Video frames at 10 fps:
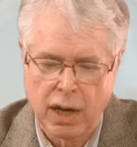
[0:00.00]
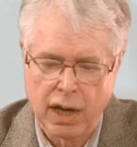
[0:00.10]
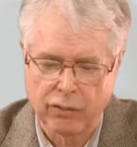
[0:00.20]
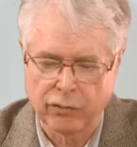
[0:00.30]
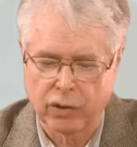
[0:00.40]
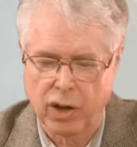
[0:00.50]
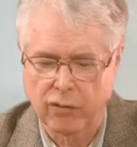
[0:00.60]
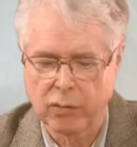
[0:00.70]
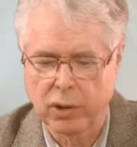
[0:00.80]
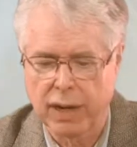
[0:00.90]
have
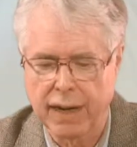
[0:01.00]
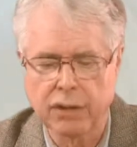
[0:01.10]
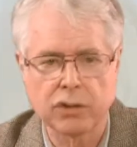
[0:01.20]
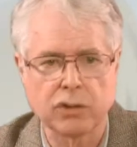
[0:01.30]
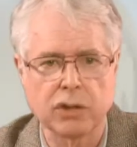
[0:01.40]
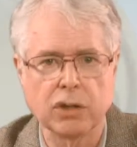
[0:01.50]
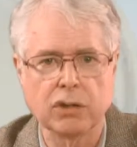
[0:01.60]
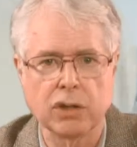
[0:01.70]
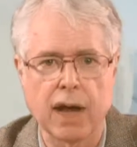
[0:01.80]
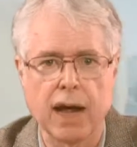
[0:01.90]
government
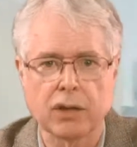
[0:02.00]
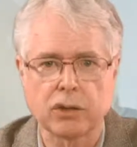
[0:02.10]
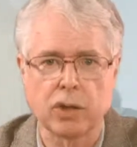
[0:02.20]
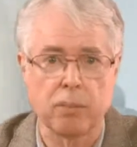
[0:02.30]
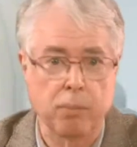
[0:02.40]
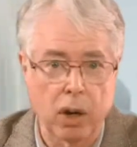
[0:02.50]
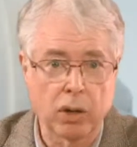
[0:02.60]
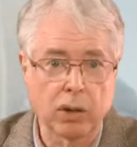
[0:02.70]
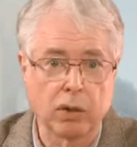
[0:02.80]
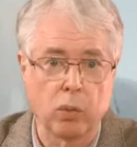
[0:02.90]
agencies that actually
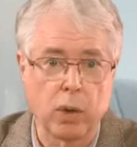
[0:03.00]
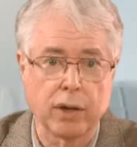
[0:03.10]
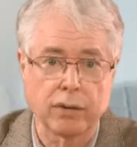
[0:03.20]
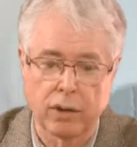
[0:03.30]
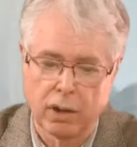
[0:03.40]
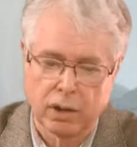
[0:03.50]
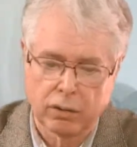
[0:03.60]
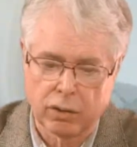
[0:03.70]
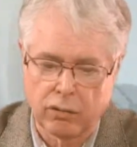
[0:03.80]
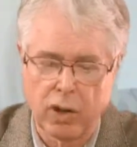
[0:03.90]
bargain with
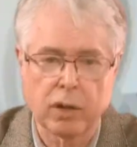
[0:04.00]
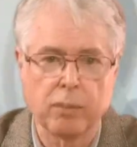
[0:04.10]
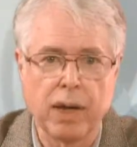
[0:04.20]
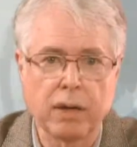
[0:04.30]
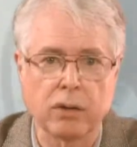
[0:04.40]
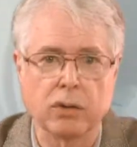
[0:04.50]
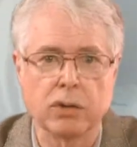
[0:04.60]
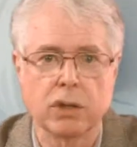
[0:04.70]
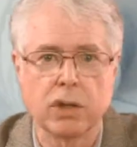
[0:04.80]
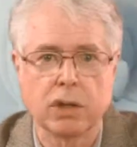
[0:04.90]
the drug
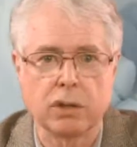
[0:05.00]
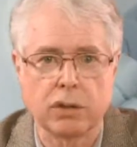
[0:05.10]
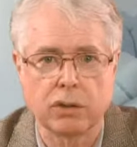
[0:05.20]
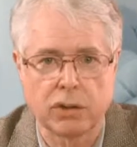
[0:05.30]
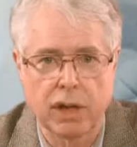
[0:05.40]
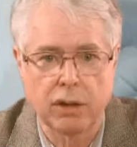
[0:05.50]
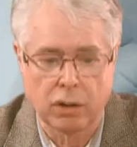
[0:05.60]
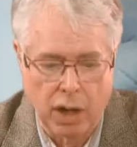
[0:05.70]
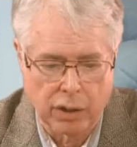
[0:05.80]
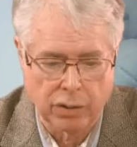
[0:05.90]
makers to
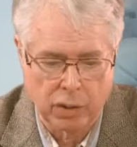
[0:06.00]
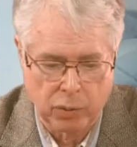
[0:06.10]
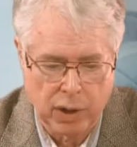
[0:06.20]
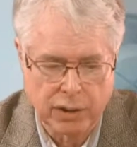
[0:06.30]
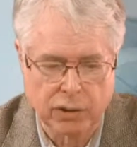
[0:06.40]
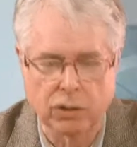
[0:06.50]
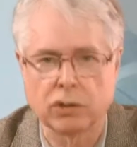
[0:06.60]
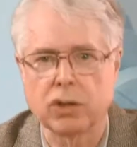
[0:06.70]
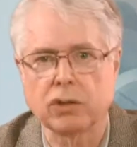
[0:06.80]
settle on their prices.